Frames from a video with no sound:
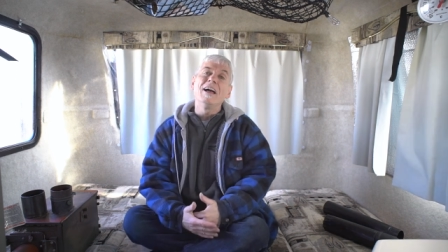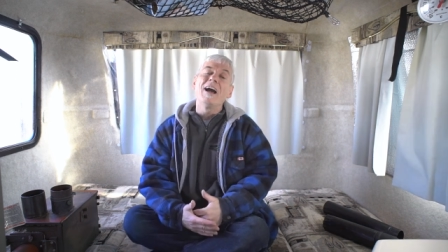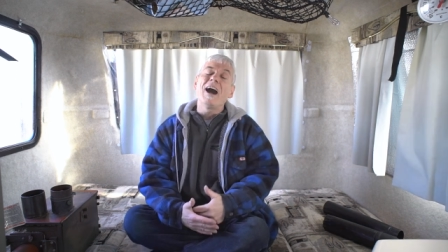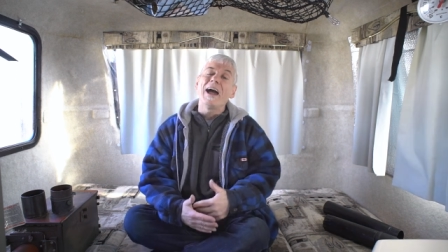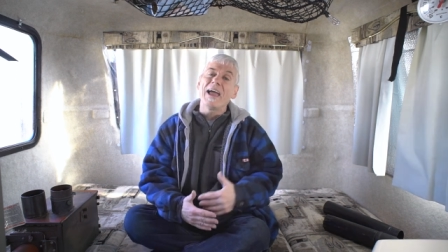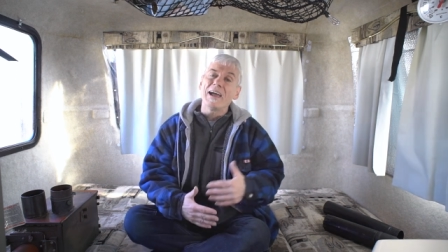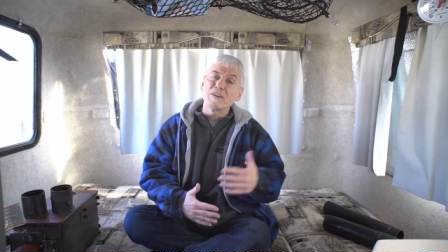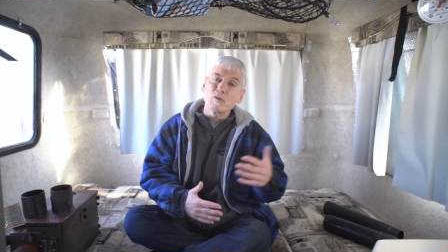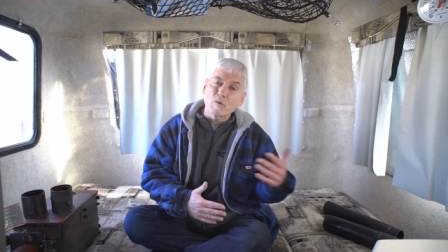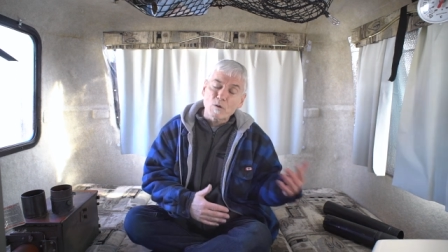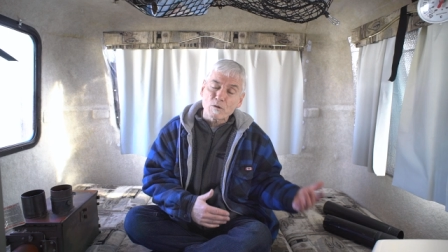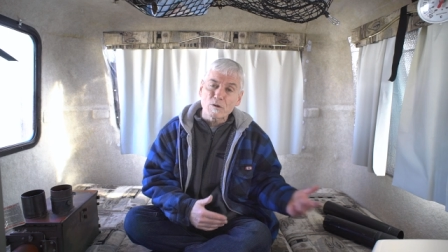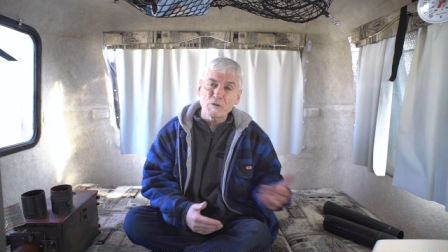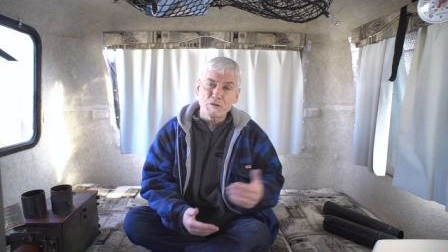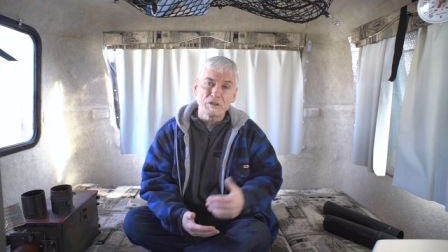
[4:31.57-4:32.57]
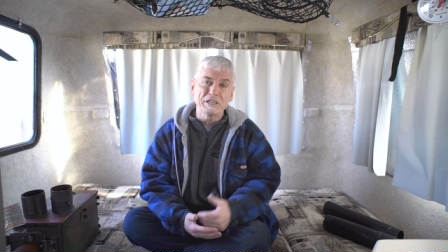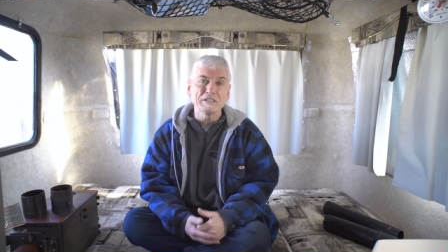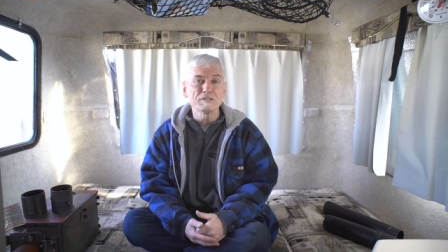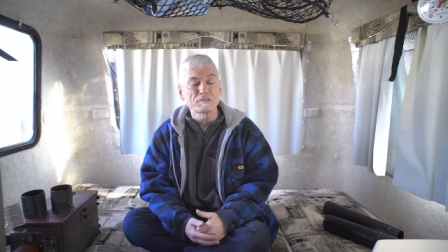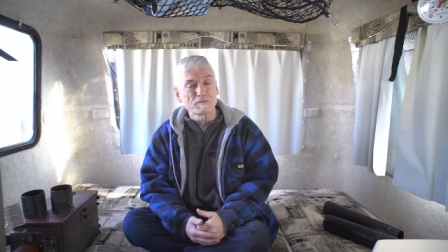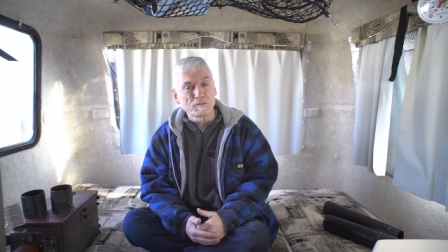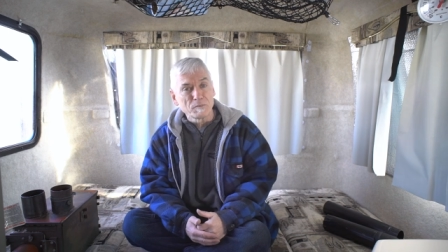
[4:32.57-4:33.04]
I had to order
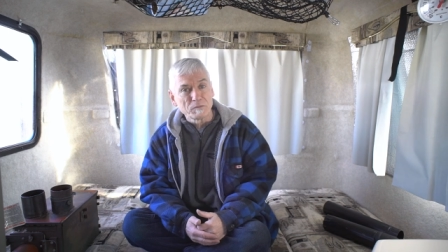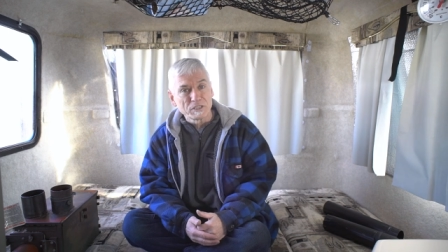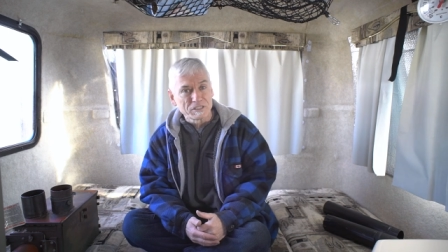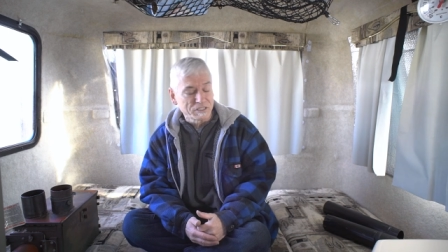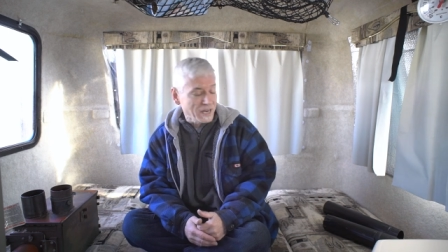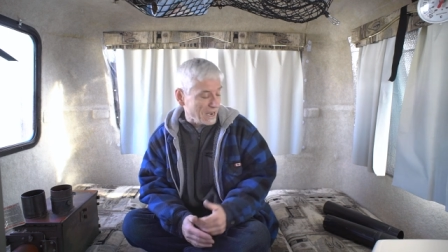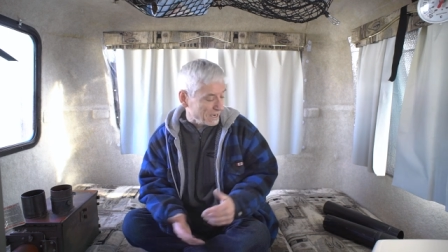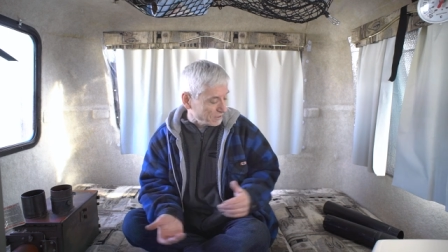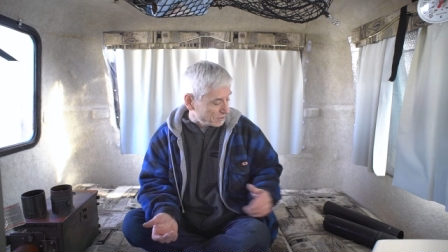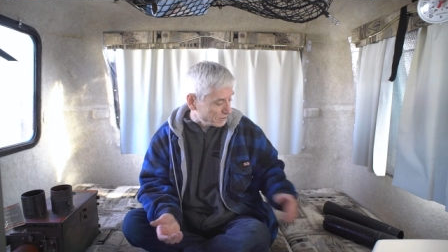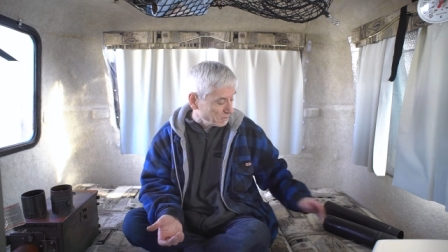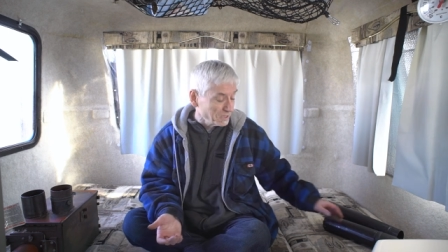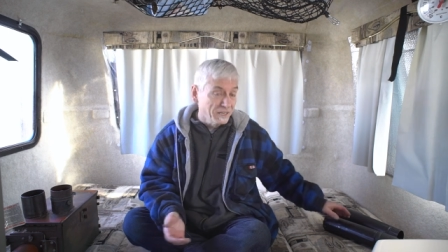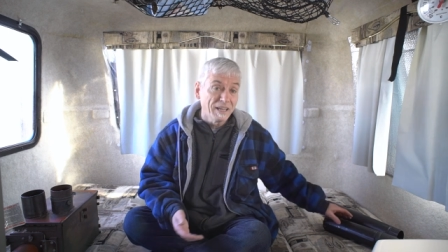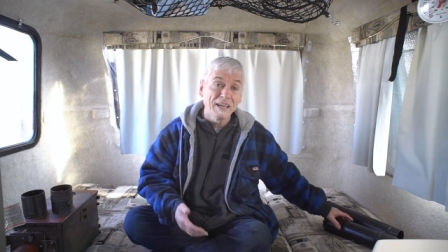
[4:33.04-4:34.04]
things from the States.